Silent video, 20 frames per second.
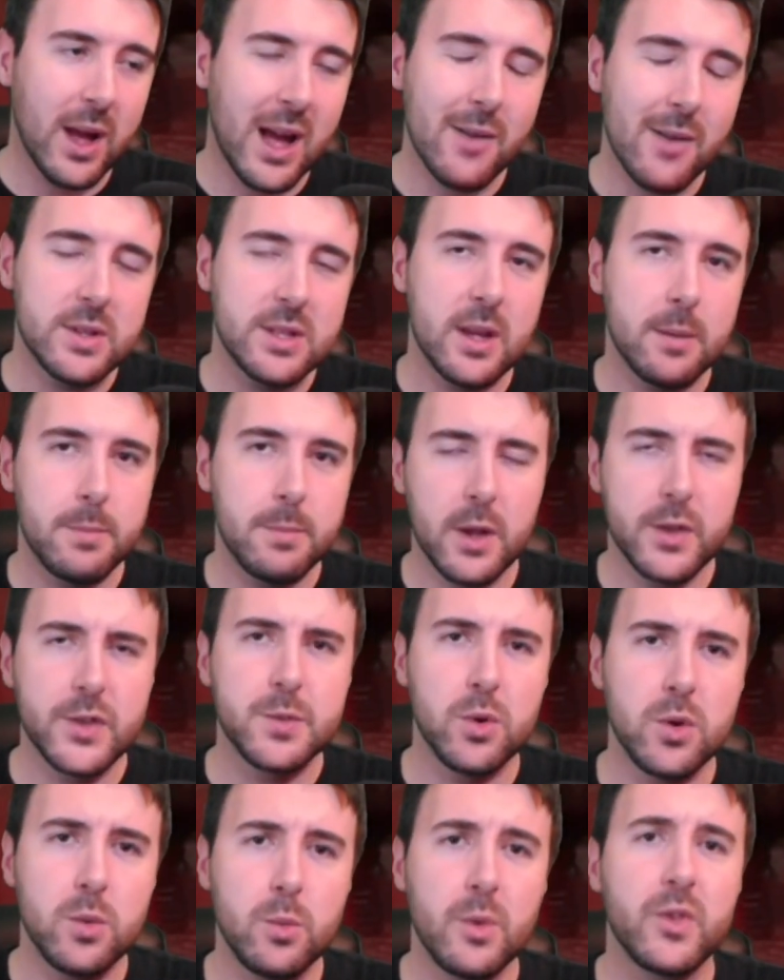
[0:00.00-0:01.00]
having that
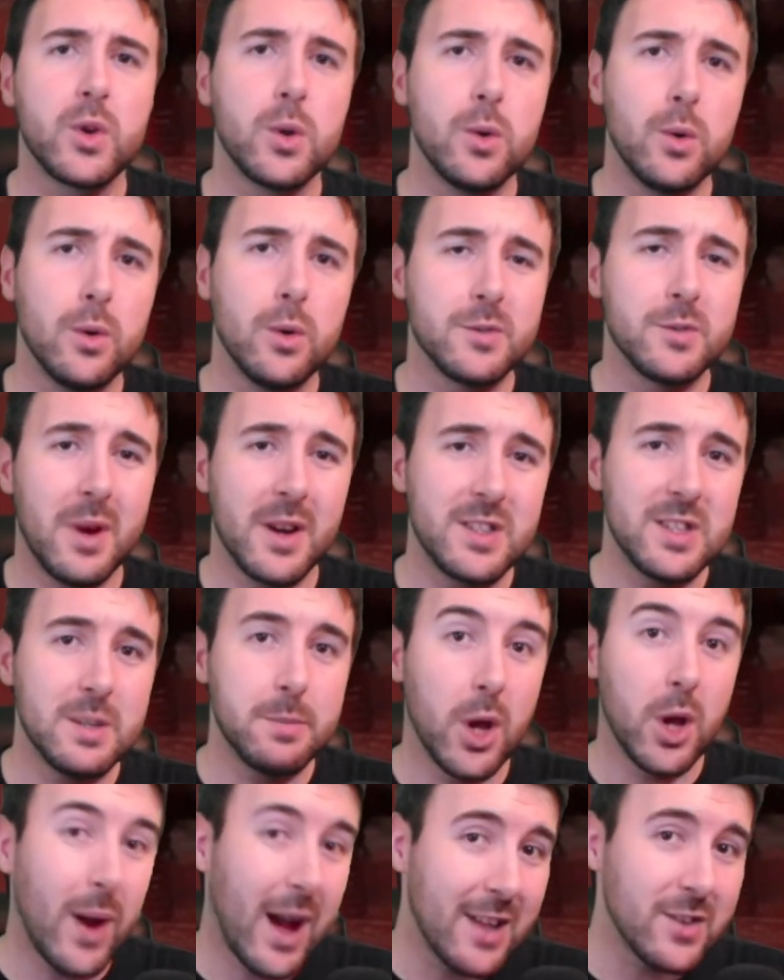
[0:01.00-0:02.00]
Bloodspawn with Claws, Mighty
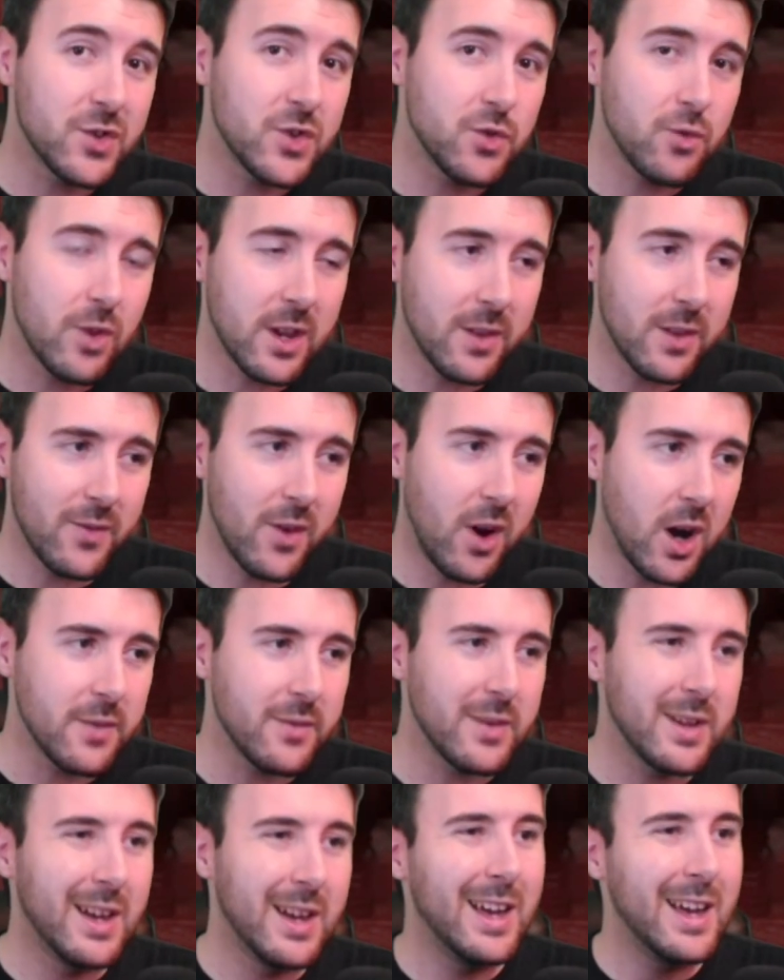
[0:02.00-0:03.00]
Blow, and Strength
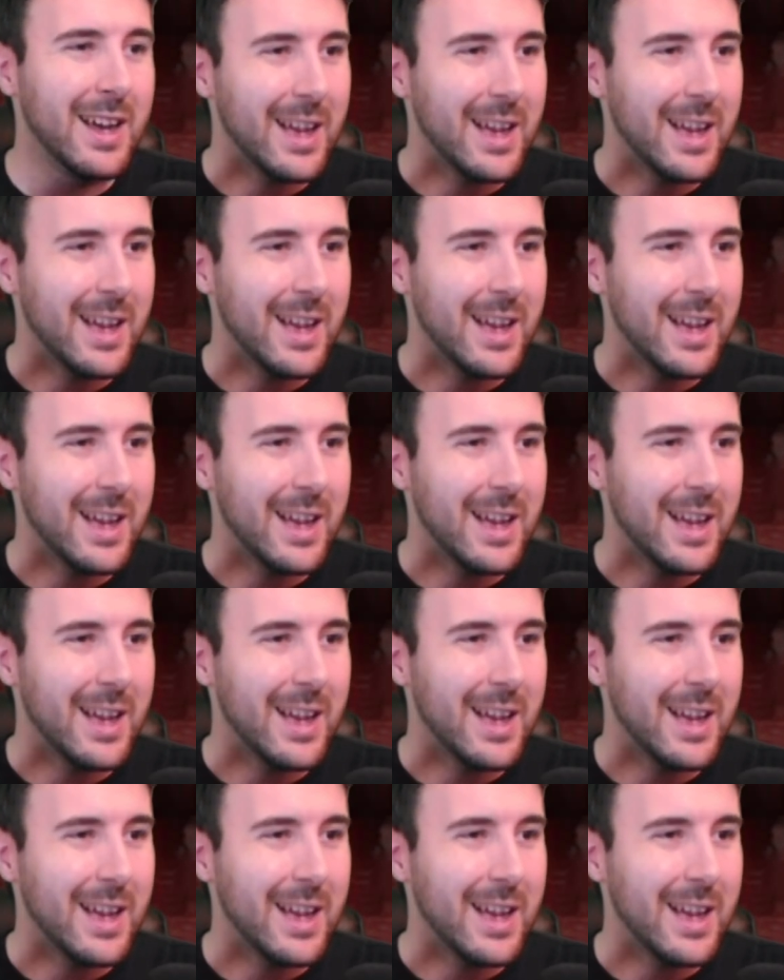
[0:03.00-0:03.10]
5